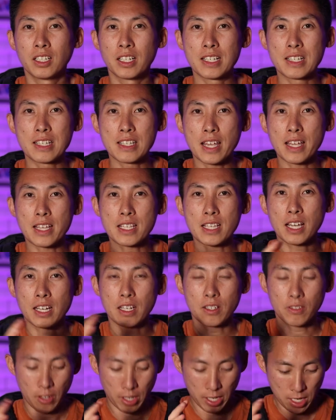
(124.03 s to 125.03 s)
It's nice,
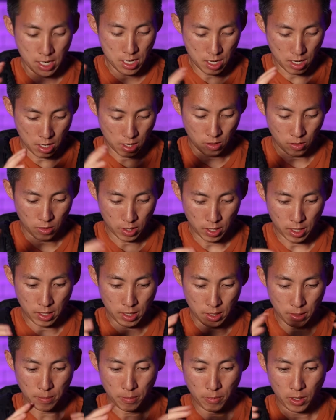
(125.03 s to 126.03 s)
kind of like,
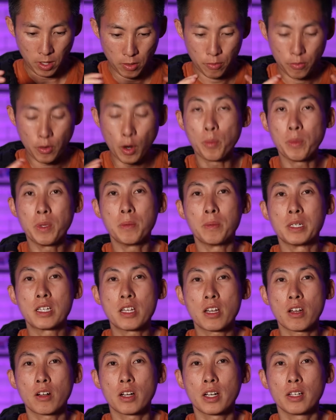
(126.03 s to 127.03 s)
foamy
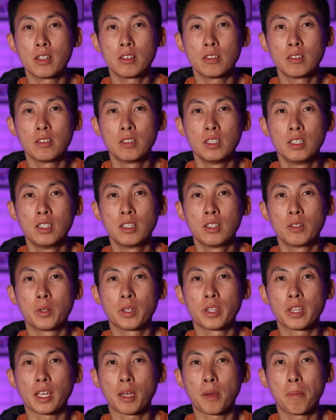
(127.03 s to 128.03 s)
material
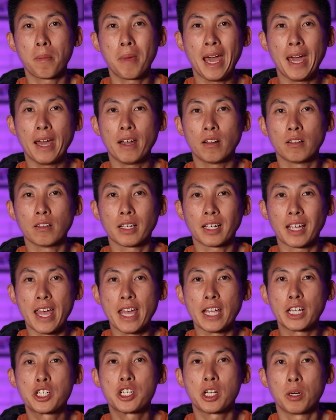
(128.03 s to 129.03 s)
with like a pattern, like an
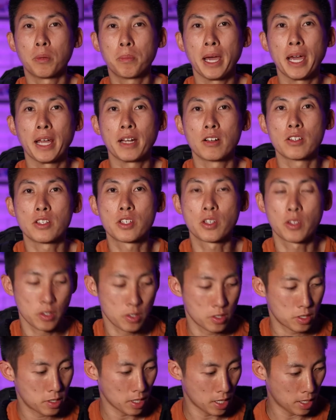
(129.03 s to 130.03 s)
eggshell pattern. So
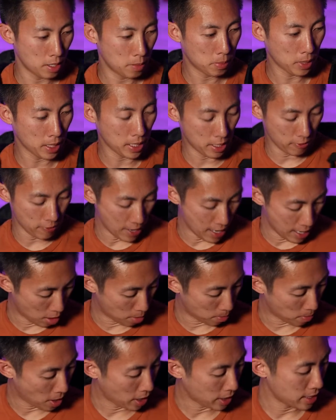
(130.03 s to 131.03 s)
there's plenty of
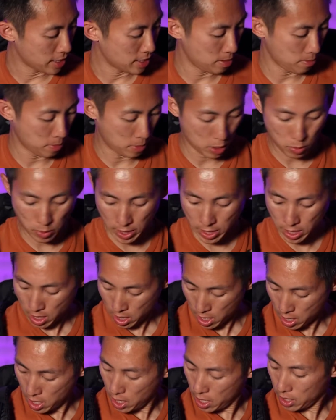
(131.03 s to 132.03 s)
air pockets in between.
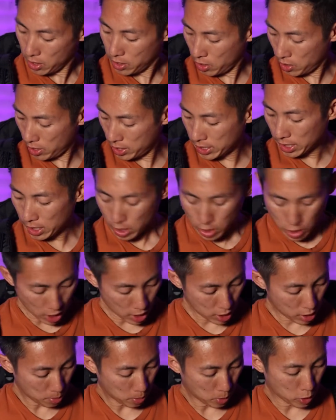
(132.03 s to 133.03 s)
There is an
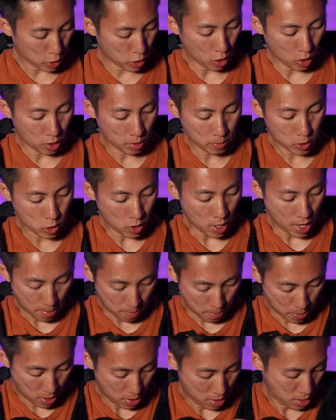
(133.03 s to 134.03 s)
adjustable sternum
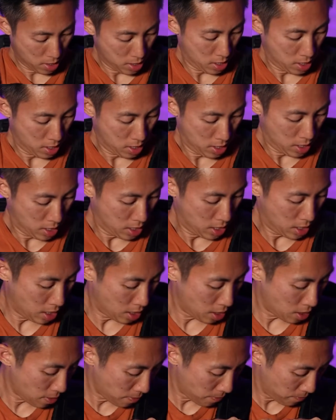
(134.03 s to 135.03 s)
strap
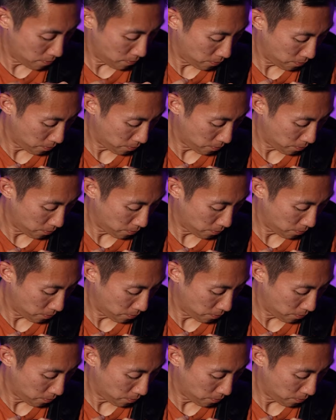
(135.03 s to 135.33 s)
here.